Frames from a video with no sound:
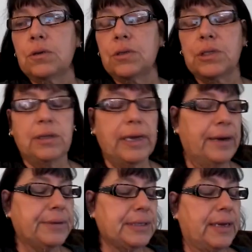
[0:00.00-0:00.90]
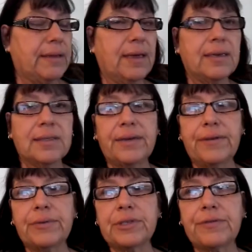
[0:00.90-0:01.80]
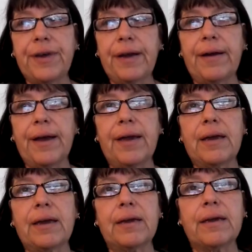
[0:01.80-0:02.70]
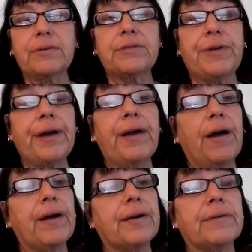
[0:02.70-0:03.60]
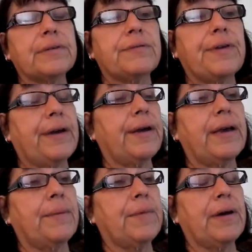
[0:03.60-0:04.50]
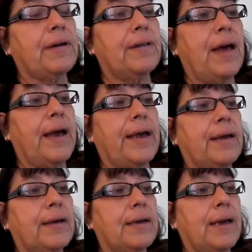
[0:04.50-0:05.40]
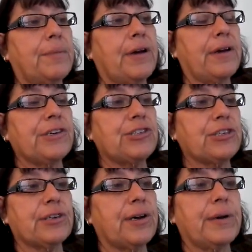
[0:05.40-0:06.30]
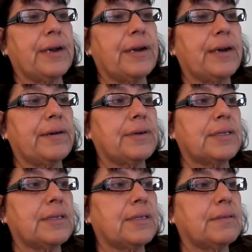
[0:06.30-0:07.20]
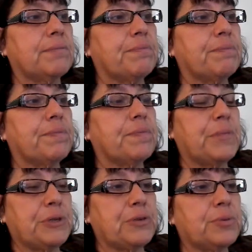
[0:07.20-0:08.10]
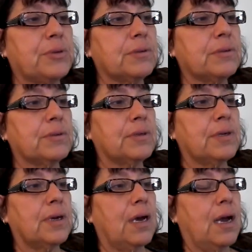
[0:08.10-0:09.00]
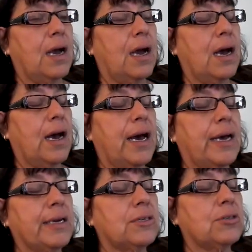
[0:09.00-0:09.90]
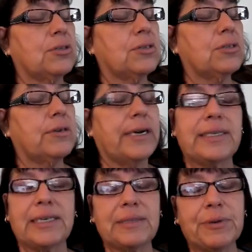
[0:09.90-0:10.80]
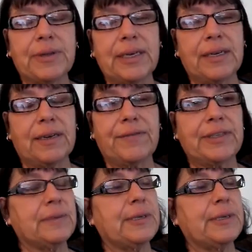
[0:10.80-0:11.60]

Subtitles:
So like I was saying, Thanksgiving was very hard. It was I'm not going to lie. I'm not going to sugarcoat it. It was miserable. I tried desperately to convince